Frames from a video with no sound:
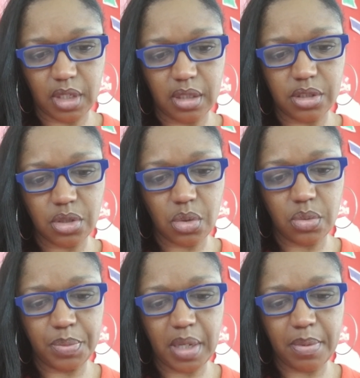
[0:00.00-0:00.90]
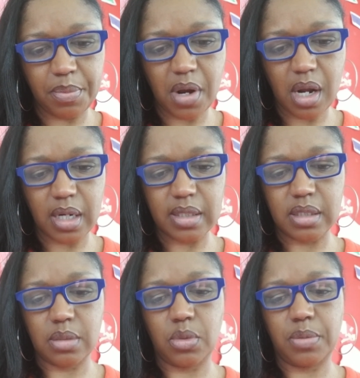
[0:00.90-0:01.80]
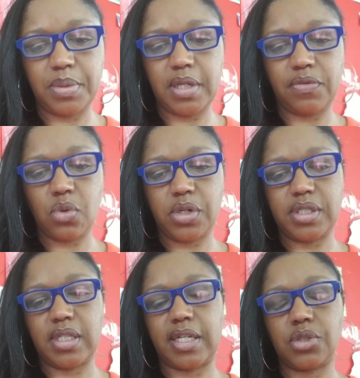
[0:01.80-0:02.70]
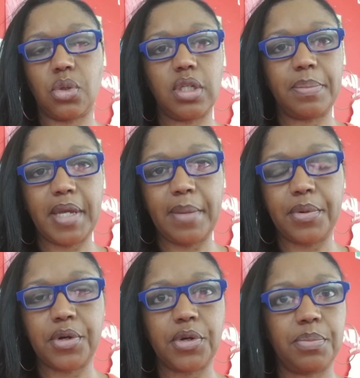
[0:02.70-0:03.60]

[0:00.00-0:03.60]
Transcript: So paper products would be, of course, like toilet paper,